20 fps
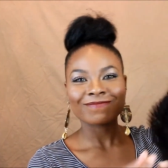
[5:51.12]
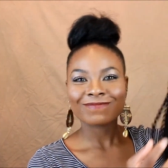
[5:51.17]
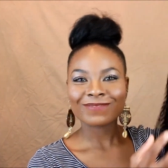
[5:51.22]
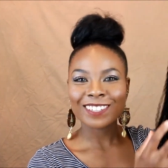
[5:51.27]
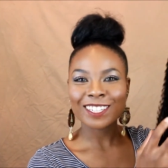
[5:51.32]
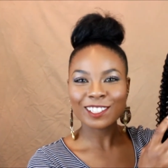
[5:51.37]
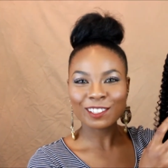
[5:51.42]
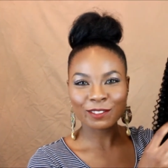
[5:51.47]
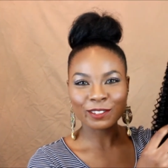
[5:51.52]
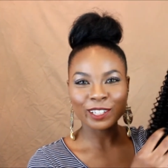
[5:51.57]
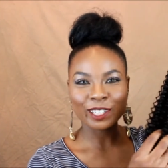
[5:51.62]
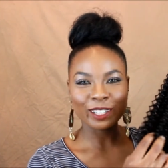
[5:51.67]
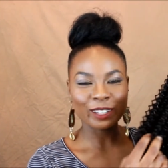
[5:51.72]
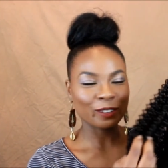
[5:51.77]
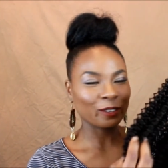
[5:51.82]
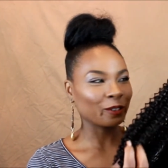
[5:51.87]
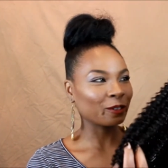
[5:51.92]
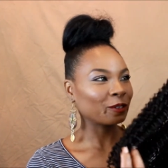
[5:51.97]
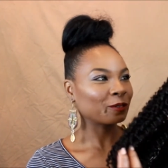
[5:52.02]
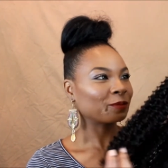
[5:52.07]
It's really
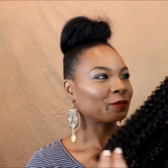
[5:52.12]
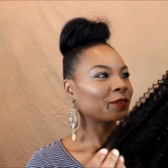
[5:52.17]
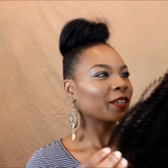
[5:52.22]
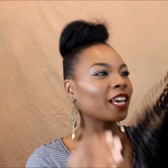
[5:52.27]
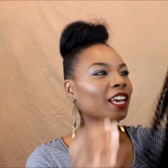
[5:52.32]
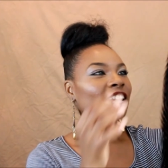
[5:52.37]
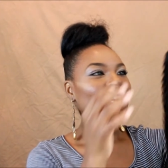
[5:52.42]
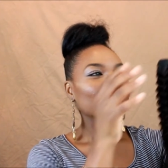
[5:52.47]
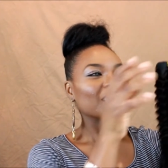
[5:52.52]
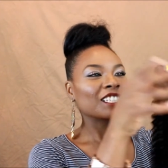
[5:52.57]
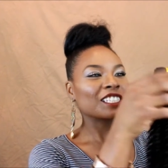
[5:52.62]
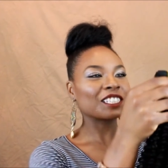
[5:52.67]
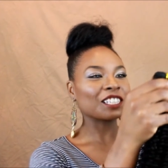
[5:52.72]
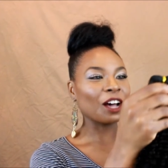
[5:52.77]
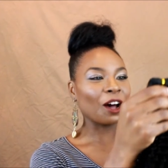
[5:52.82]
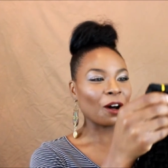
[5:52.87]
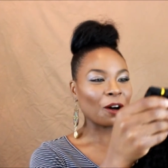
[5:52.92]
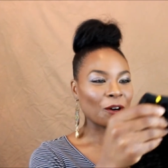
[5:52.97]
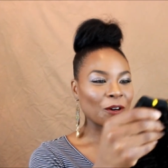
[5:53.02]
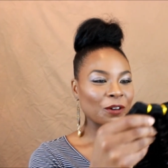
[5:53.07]
cool.
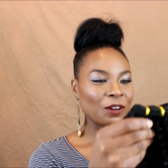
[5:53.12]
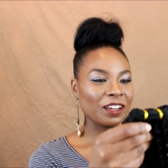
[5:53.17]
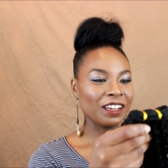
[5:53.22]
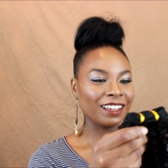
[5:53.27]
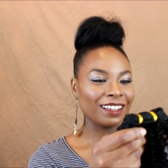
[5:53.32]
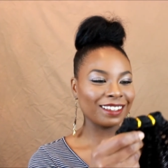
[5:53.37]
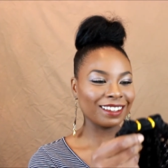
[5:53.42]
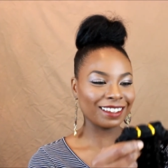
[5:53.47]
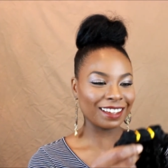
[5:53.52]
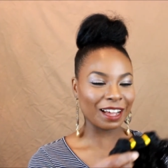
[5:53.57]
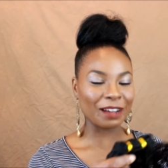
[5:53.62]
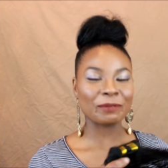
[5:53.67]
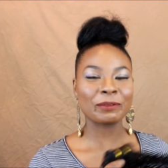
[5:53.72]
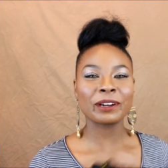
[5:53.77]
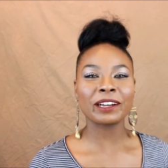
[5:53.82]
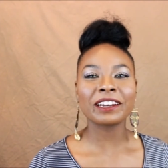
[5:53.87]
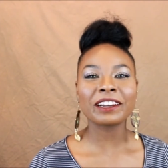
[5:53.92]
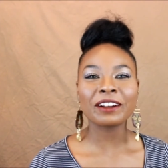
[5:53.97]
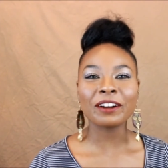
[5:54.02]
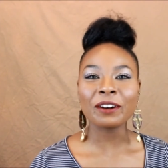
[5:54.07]
So I'm
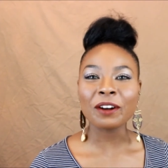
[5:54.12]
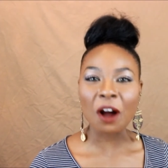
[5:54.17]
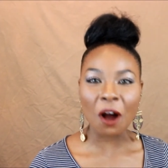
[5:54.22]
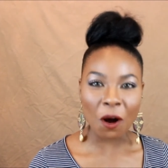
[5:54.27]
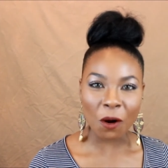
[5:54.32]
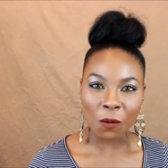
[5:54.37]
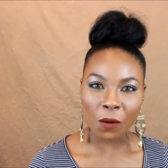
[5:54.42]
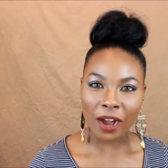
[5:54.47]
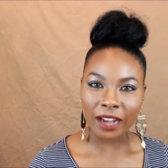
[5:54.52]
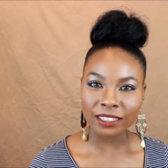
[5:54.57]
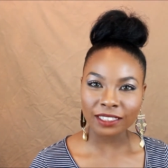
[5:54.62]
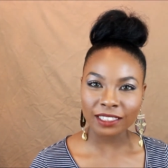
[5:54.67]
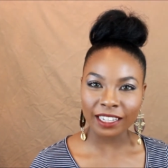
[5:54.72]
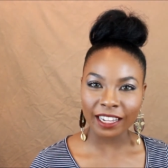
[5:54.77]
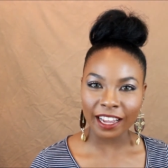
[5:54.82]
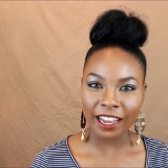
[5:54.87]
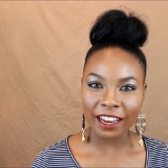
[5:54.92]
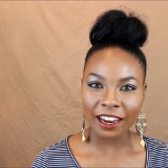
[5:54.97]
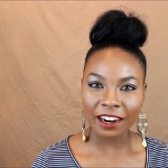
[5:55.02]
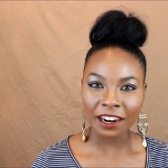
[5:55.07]
going to go co-wash the
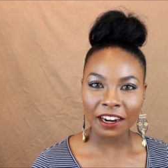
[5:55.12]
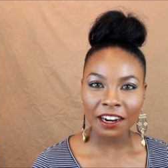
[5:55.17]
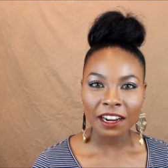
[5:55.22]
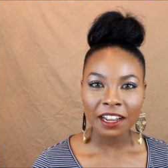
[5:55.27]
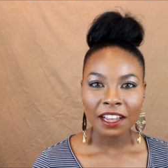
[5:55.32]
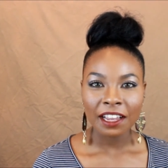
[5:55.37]
hair,